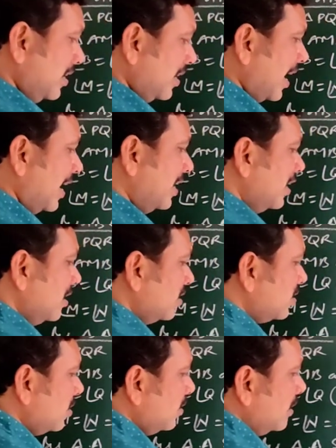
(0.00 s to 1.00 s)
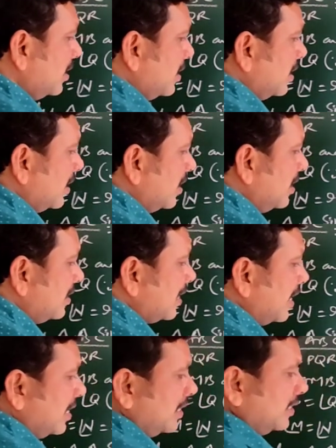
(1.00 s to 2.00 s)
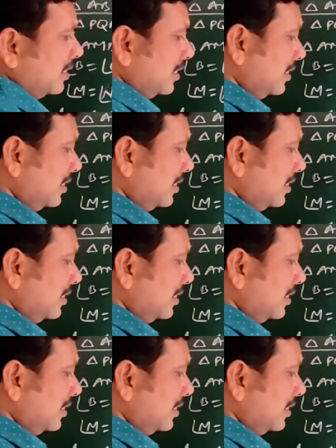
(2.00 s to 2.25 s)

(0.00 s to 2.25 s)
right? So, this is